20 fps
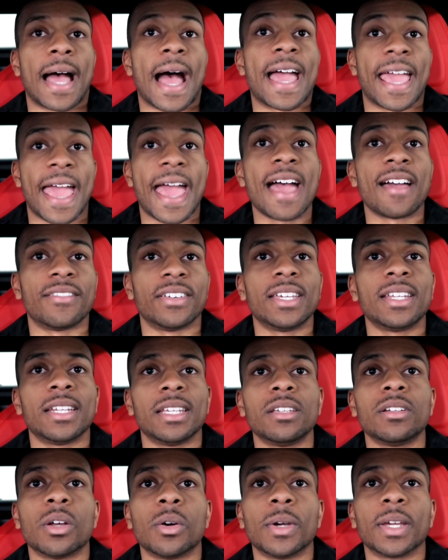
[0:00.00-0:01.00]
have it,
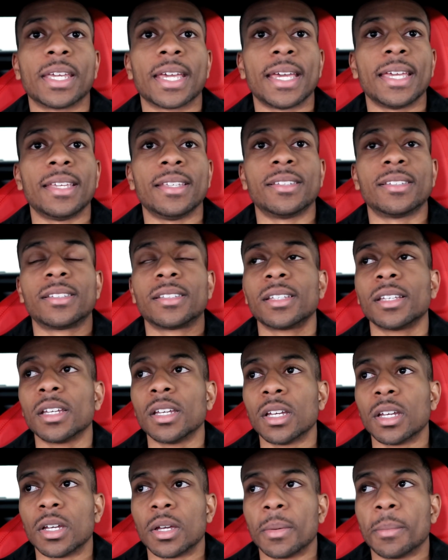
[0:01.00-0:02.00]
you know, in case.
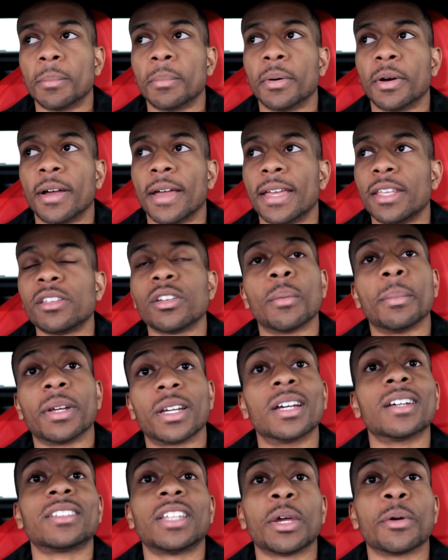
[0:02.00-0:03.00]
But, you know,
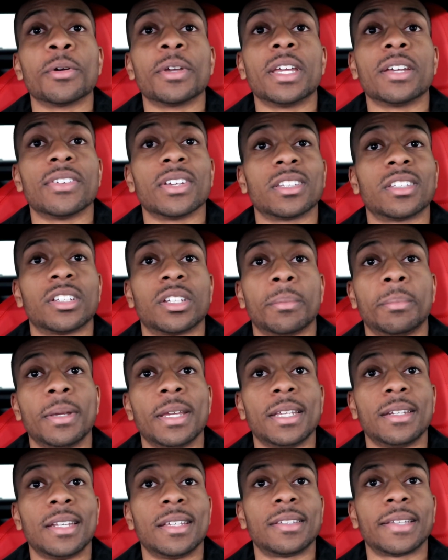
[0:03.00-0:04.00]
because they were giving such a
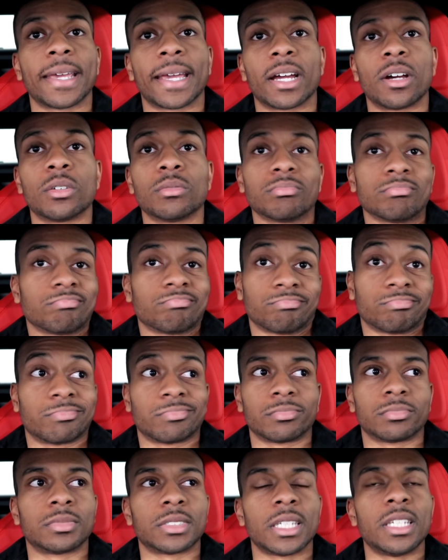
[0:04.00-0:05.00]
big discount,
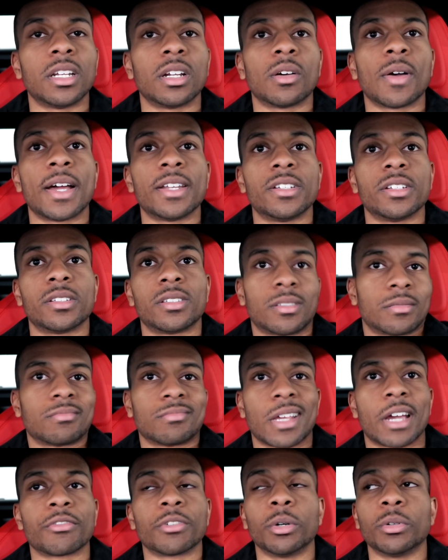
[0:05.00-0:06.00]
you know, I
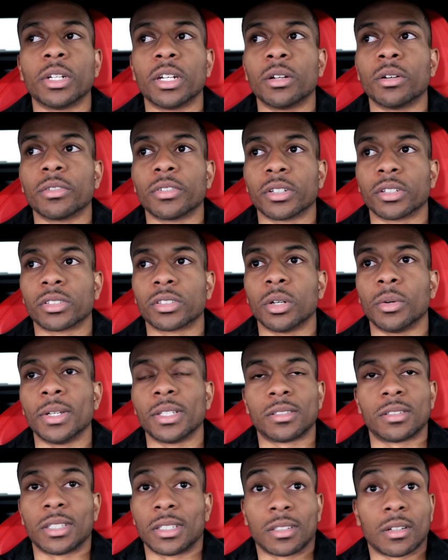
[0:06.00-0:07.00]
rolled it over. So
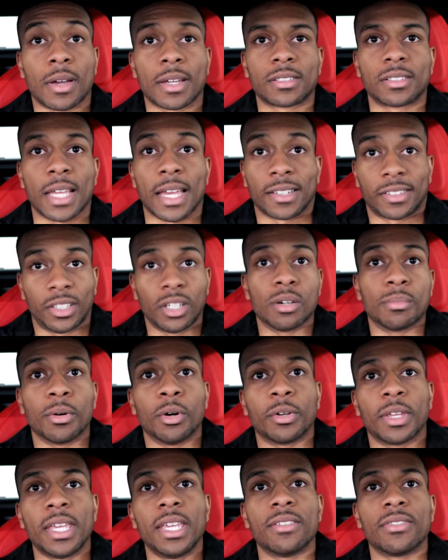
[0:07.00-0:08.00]
it's, you know, I still
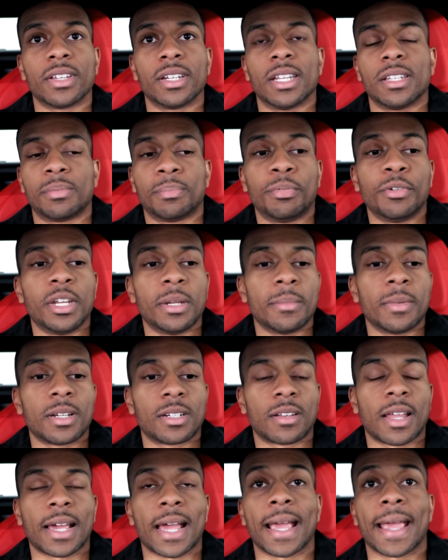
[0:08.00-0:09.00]
broke even. It's pretty
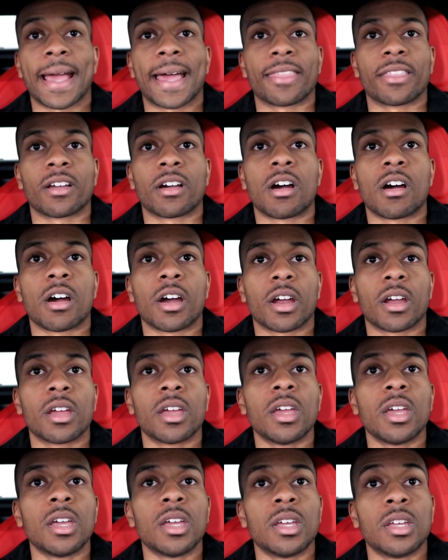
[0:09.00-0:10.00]
much like I got the car
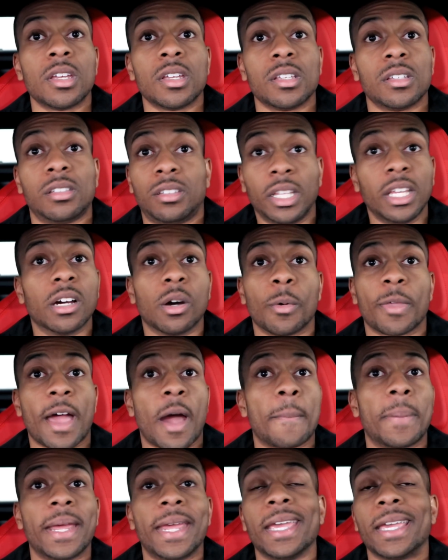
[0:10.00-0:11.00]
still
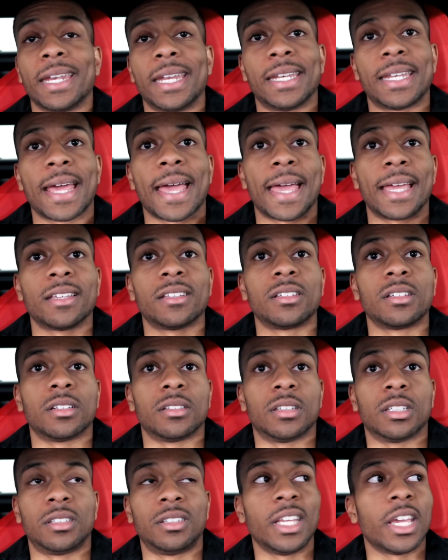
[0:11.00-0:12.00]
without paying any tax,
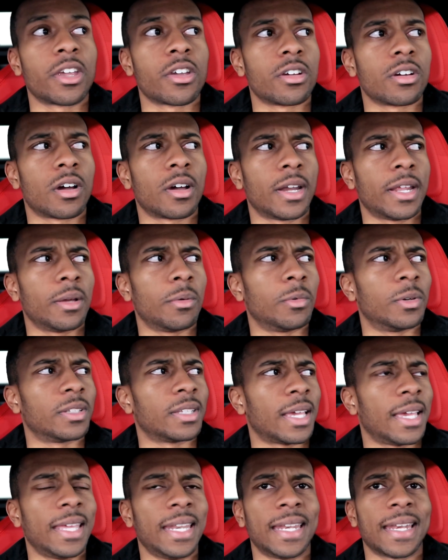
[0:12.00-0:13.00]
because the sticker on it was
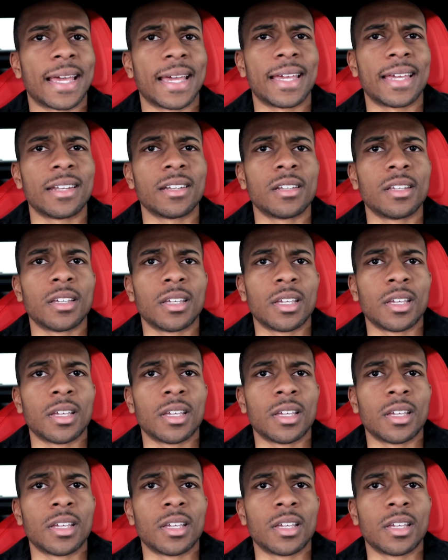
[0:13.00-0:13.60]
89.